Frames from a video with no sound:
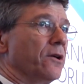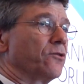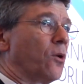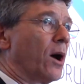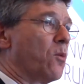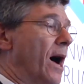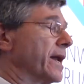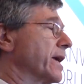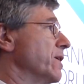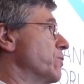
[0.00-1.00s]
So I
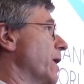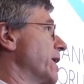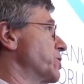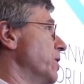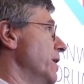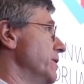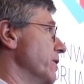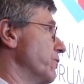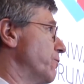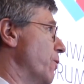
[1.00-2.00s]
want to congratulate
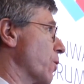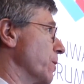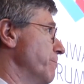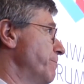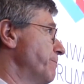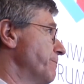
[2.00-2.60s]
this forum.